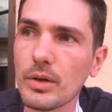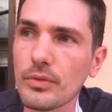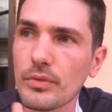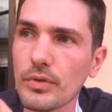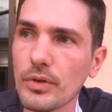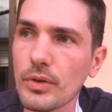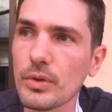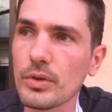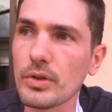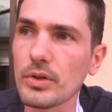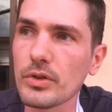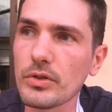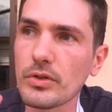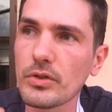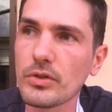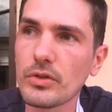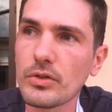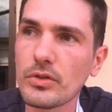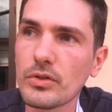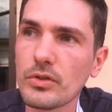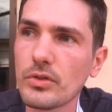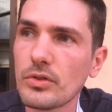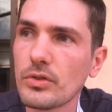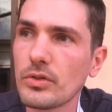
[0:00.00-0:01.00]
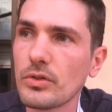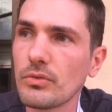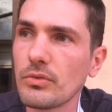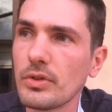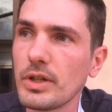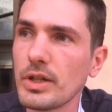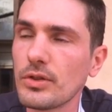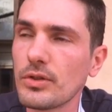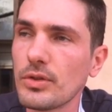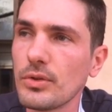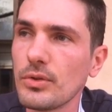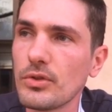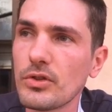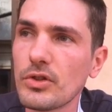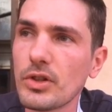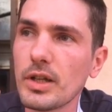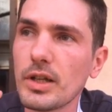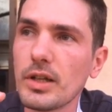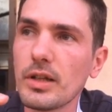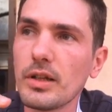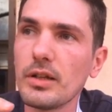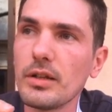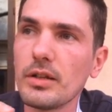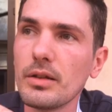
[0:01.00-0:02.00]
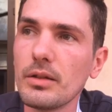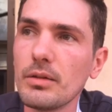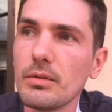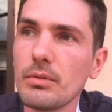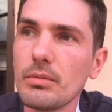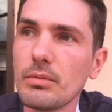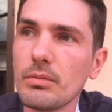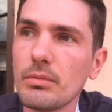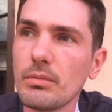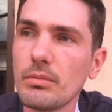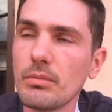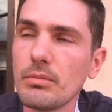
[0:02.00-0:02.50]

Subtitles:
out of focus, retouching.